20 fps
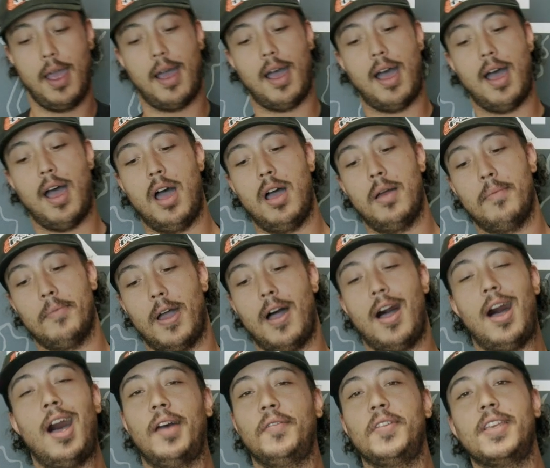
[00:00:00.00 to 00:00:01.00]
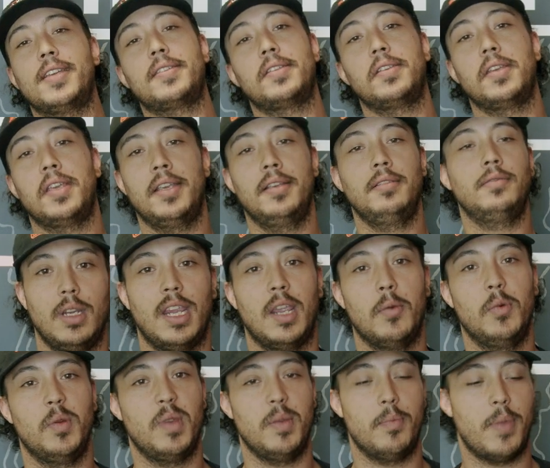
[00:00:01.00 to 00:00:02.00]
Obviously,
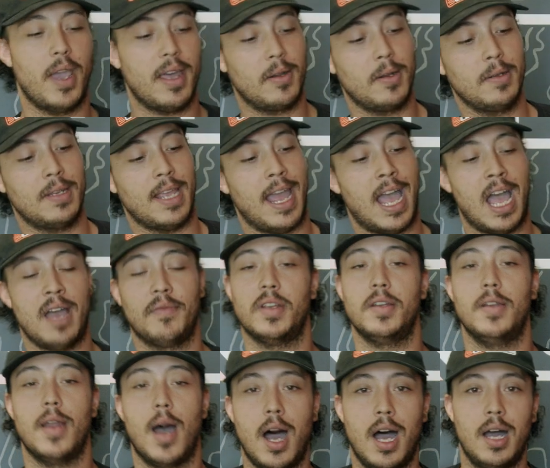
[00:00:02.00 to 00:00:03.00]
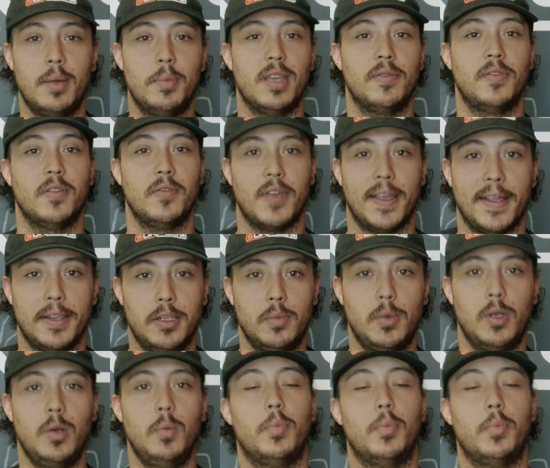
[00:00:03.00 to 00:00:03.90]
it would be better to have a knob if available,